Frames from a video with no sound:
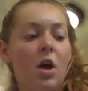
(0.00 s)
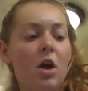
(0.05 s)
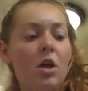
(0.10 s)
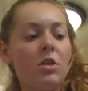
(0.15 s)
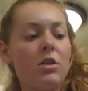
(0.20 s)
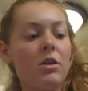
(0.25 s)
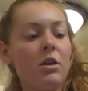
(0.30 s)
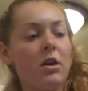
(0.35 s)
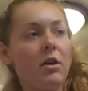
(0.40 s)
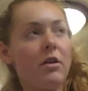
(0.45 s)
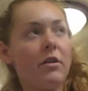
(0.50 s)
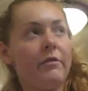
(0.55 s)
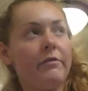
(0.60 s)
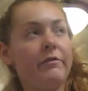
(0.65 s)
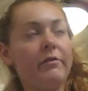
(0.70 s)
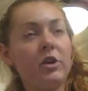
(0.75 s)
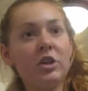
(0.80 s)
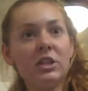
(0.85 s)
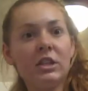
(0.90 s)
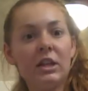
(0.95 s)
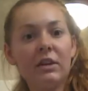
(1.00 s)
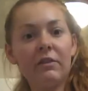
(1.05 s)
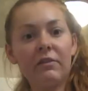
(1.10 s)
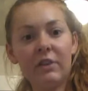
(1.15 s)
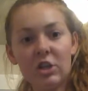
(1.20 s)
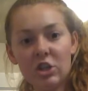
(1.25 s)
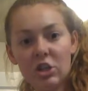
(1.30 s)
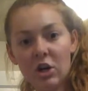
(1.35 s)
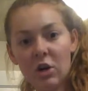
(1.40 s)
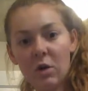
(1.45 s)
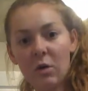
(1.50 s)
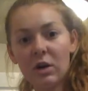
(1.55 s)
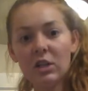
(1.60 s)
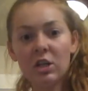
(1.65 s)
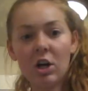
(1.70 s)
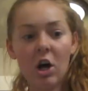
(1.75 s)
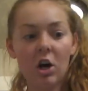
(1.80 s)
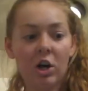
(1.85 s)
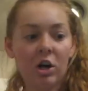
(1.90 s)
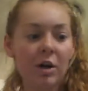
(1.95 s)
The first key feature I want
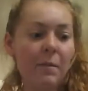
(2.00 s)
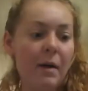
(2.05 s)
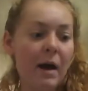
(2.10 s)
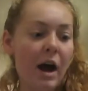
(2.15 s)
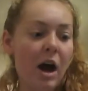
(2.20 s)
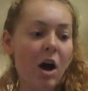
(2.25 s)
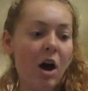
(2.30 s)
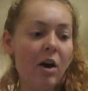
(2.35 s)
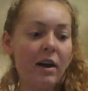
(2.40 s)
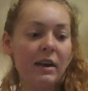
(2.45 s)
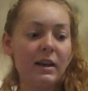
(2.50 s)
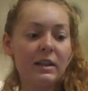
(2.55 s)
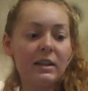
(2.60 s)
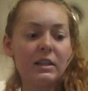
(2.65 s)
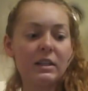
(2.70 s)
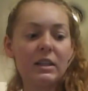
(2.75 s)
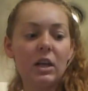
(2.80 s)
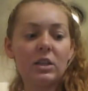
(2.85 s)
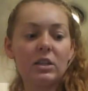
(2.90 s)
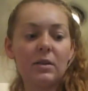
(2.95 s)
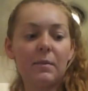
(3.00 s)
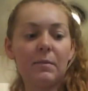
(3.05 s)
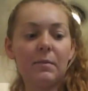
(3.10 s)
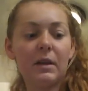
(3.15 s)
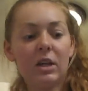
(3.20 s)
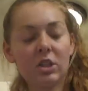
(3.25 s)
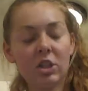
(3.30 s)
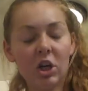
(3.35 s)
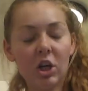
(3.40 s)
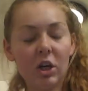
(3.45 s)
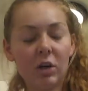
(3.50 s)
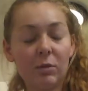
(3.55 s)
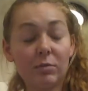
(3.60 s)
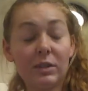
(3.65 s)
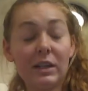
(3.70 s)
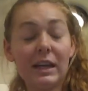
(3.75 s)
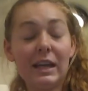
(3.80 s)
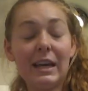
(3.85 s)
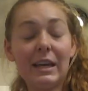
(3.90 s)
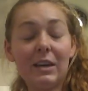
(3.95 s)
to talk about is something
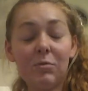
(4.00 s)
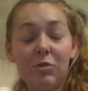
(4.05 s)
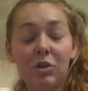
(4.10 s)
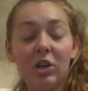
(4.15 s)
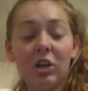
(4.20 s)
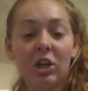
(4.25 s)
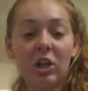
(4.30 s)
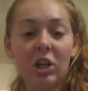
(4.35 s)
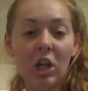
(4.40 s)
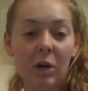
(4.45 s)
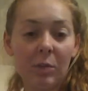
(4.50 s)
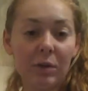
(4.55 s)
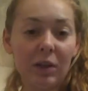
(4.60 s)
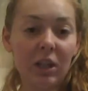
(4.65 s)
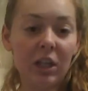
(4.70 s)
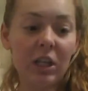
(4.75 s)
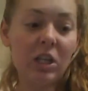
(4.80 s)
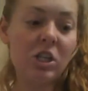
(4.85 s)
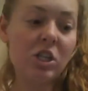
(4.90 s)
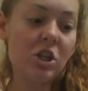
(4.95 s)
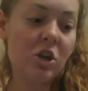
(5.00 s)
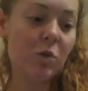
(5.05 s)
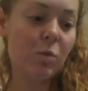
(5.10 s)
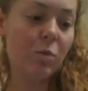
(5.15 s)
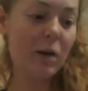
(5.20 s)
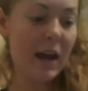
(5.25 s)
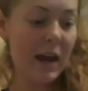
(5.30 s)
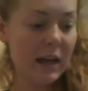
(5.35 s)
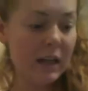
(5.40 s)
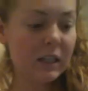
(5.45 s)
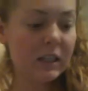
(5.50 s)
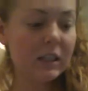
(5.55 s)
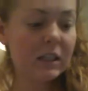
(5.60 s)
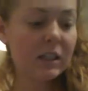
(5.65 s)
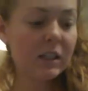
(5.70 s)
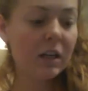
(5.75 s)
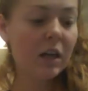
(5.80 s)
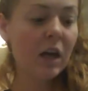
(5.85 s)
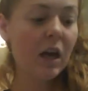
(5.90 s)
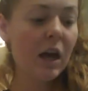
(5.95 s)
termed immunoglobulin
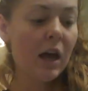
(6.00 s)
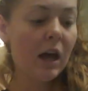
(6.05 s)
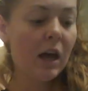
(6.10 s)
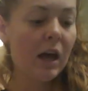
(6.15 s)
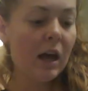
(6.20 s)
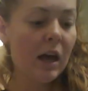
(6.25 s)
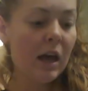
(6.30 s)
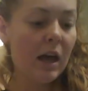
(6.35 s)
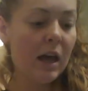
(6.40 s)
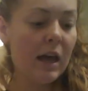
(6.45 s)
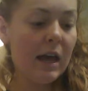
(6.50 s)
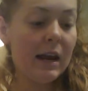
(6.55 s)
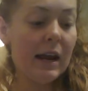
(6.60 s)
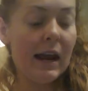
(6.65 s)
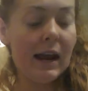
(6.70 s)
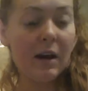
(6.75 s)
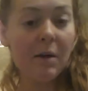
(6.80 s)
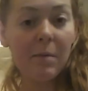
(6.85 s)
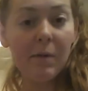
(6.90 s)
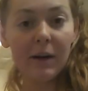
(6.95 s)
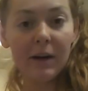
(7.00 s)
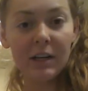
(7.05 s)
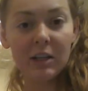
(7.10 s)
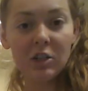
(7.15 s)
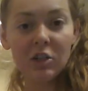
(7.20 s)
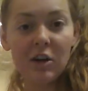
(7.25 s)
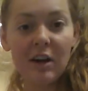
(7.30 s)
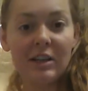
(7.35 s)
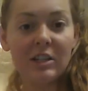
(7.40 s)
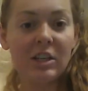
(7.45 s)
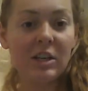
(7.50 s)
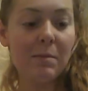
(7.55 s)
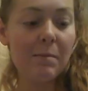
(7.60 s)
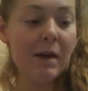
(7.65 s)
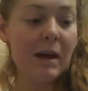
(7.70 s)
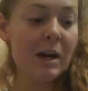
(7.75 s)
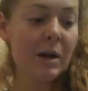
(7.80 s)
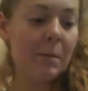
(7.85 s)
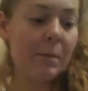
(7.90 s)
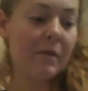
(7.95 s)
domains. And antibodies are actually
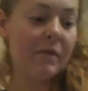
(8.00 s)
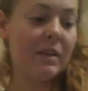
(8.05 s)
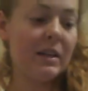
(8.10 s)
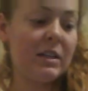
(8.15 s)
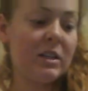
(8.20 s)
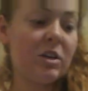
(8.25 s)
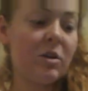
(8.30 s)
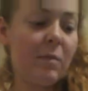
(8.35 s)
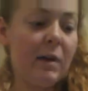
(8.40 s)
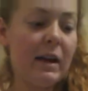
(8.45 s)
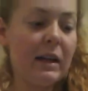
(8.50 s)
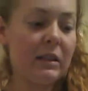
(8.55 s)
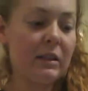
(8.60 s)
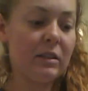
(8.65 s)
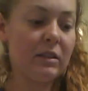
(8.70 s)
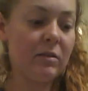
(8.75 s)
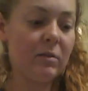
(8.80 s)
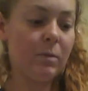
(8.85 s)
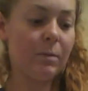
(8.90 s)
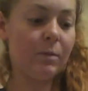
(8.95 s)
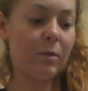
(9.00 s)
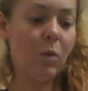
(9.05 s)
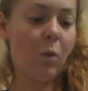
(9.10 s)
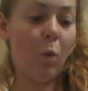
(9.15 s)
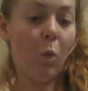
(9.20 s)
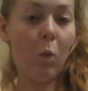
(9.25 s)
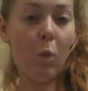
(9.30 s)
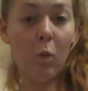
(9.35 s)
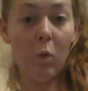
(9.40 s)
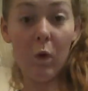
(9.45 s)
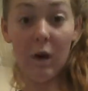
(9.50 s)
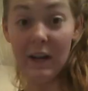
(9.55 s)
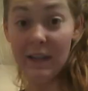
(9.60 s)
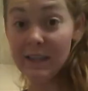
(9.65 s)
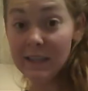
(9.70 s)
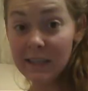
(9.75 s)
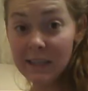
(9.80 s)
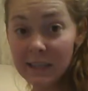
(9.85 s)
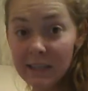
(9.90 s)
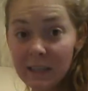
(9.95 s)
made up of these domains. What
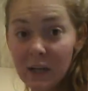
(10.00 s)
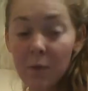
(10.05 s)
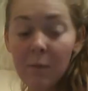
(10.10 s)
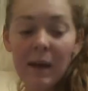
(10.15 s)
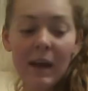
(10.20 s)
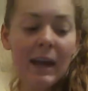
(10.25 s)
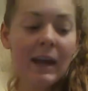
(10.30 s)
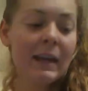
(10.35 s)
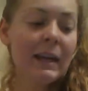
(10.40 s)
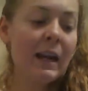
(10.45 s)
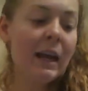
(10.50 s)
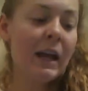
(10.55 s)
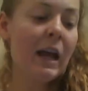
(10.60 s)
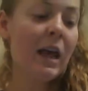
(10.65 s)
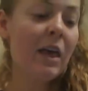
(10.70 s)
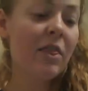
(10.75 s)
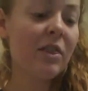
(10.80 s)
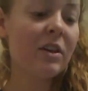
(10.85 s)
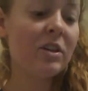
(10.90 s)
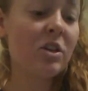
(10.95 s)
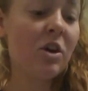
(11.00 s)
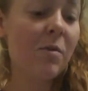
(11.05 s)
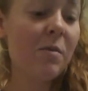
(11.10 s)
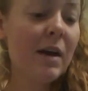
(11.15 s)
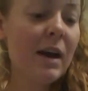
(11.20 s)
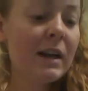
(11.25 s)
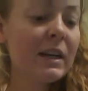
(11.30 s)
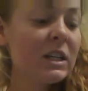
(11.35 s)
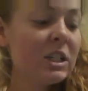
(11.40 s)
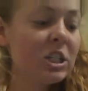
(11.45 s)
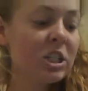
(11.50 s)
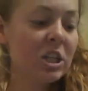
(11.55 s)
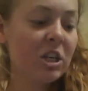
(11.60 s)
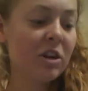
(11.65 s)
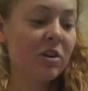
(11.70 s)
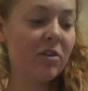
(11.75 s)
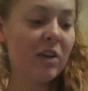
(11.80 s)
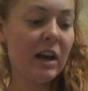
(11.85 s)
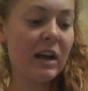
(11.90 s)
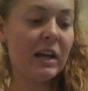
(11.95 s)
is this domain? The domain is
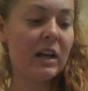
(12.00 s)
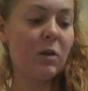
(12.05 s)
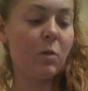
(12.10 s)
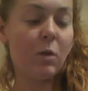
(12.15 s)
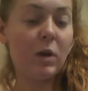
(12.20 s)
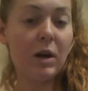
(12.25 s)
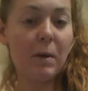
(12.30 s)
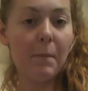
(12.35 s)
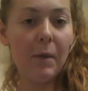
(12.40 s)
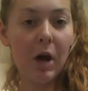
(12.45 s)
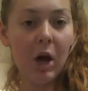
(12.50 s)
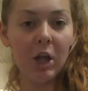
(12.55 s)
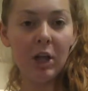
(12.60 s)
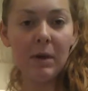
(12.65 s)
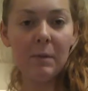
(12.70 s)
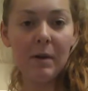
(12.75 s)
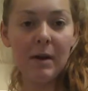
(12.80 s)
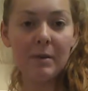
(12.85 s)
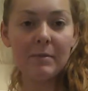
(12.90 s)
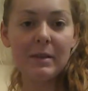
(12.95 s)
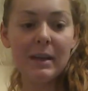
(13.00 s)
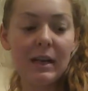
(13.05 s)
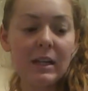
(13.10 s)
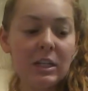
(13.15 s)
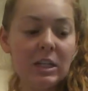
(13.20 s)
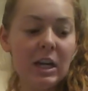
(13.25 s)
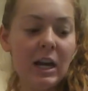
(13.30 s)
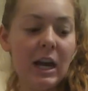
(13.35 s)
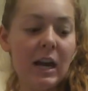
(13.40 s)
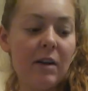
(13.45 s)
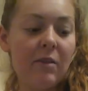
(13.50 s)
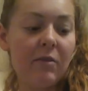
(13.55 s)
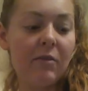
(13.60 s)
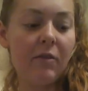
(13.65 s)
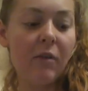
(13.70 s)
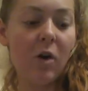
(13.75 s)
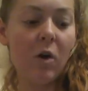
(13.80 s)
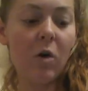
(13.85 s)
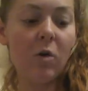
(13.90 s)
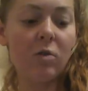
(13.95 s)
generated when a polypeptide chain
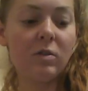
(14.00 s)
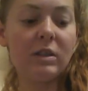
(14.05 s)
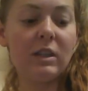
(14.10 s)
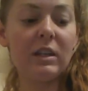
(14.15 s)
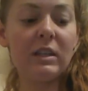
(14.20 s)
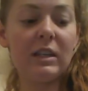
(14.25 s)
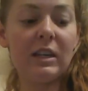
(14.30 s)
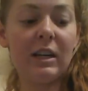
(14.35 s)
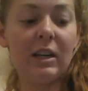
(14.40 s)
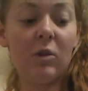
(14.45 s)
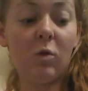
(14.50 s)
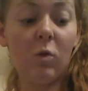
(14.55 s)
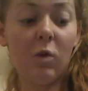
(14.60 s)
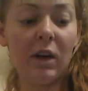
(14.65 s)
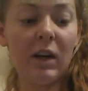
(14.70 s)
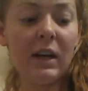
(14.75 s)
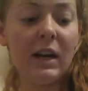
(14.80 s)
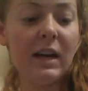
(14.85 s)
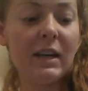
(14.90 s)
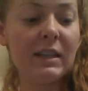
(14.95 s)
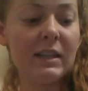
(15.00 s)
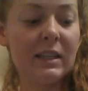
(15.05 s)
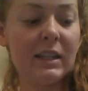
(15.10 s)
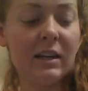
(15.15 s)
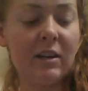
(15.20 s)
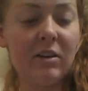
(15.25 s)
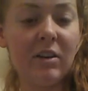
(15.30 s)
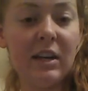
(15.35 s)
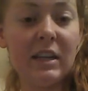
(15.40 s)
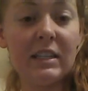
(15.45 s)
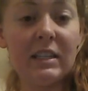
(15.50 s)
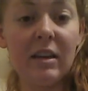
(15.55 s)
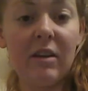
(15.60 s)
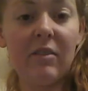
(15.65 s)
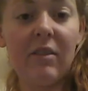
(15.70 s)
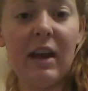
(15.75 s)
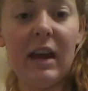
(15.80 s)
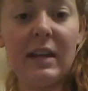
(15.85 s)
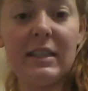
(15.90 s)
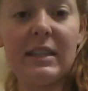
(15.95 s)
folds into an organized series
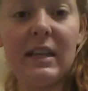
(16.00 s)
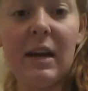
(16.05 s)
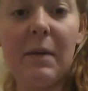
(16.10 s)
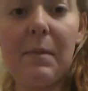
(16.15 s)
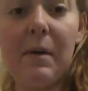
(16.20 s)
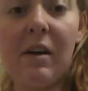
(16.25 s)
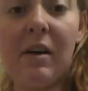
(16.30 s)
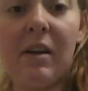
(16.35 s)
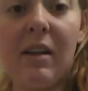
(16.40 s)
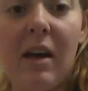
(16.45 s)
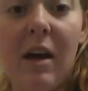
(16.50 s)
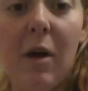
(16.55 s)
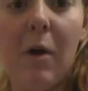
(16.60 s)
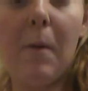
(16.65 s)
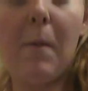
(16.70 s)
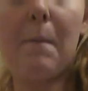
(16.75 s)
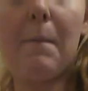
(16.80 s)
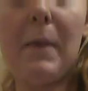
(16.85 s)
of antiparallel